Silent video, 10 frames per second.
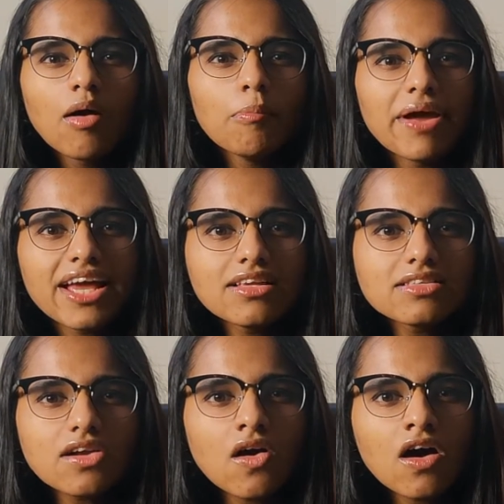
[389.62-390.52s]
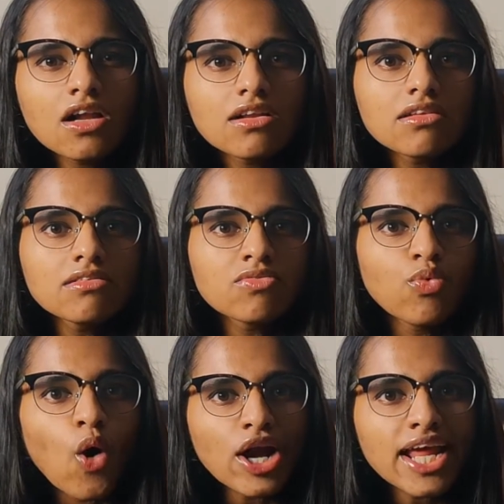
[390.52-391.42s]
Based on
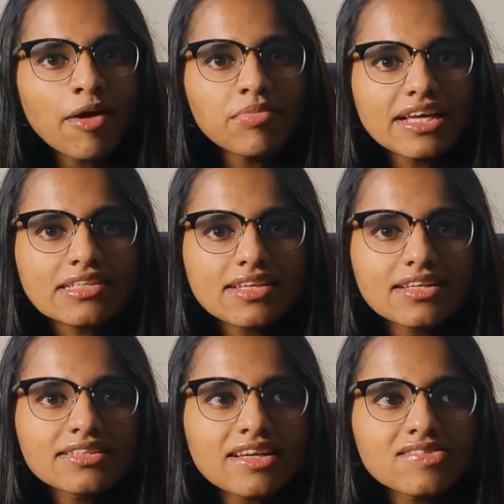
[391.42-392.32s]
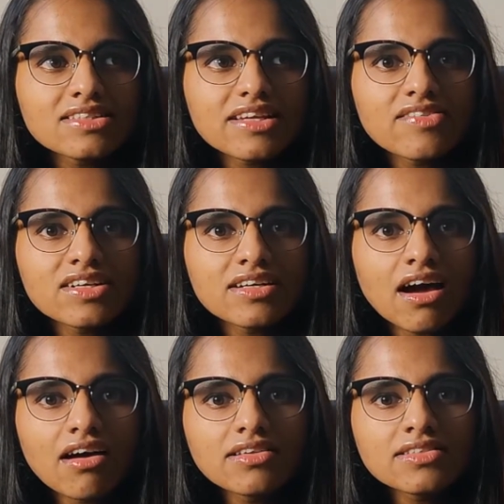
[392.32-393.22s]
what MK677
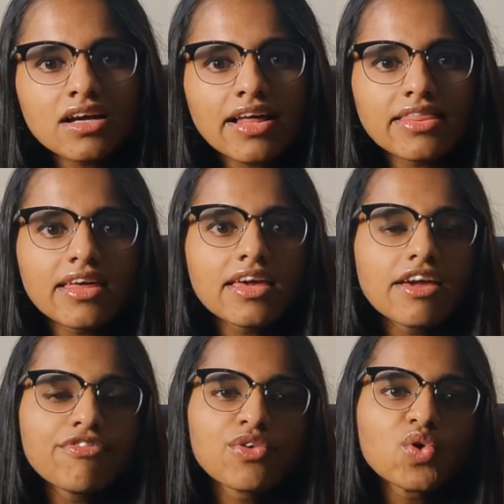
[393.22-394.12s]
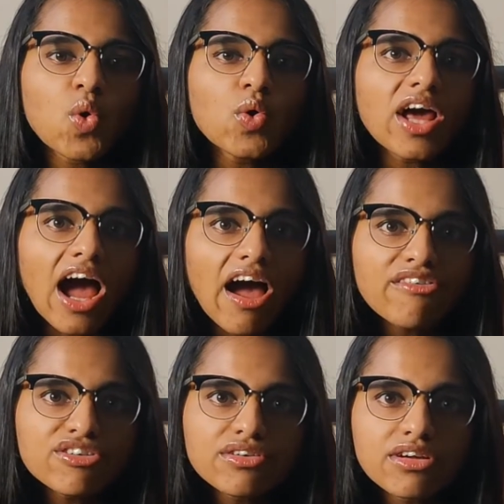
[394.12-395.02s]
does, I think if you don't
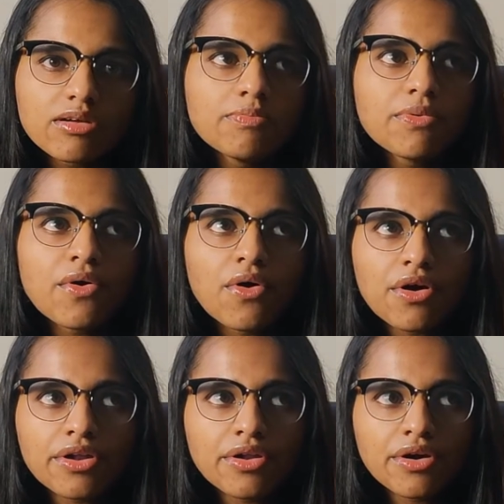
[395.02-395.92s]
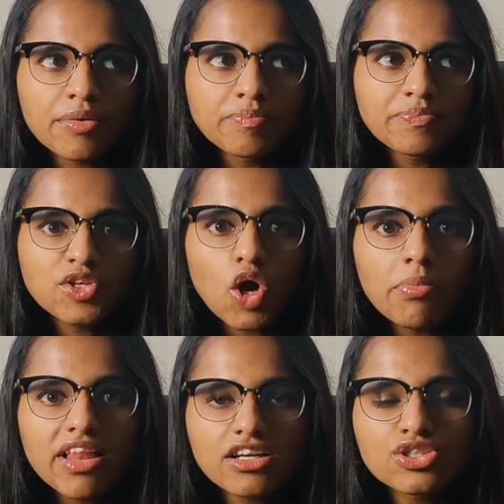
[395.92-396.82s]
have a grip on your
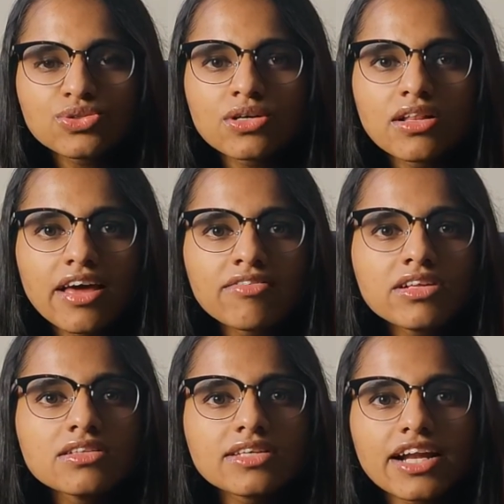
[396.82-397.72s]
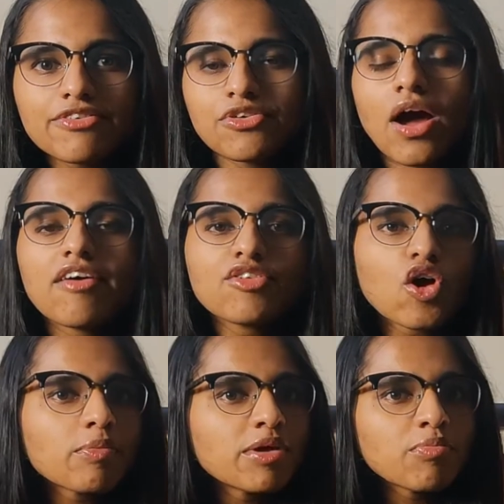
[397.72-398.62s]
blood sugar levels and if you have
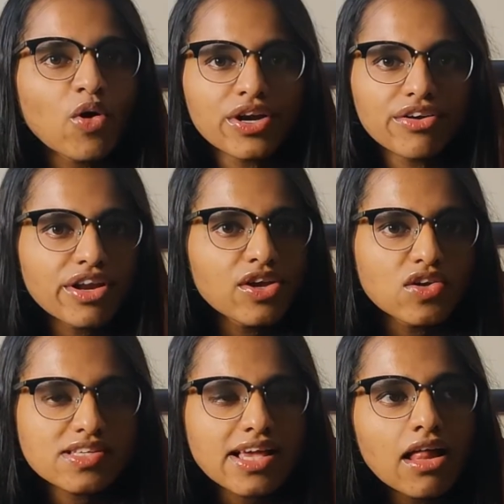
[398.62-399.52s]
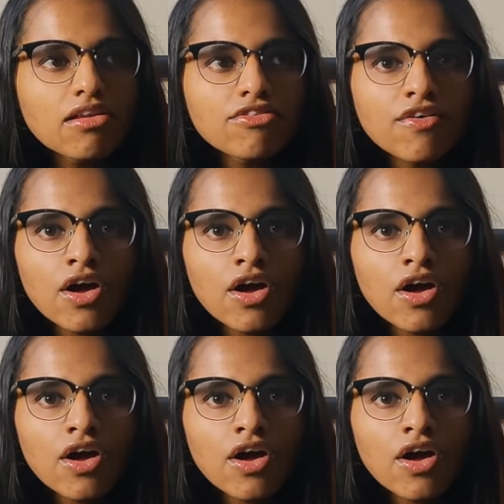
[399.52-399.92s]
not been monitoring yourself,